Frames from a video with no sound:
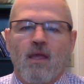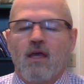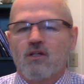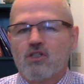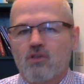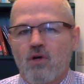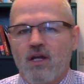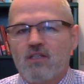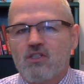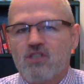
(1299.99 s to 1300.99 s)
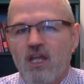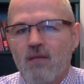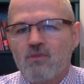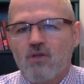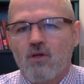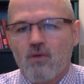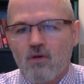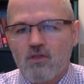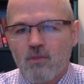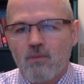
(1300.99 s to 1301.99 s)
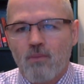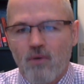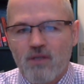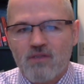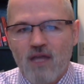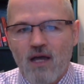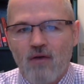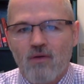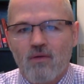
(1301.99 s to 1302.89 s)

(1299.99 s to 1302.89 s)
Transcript: In short, as James Grossman points out,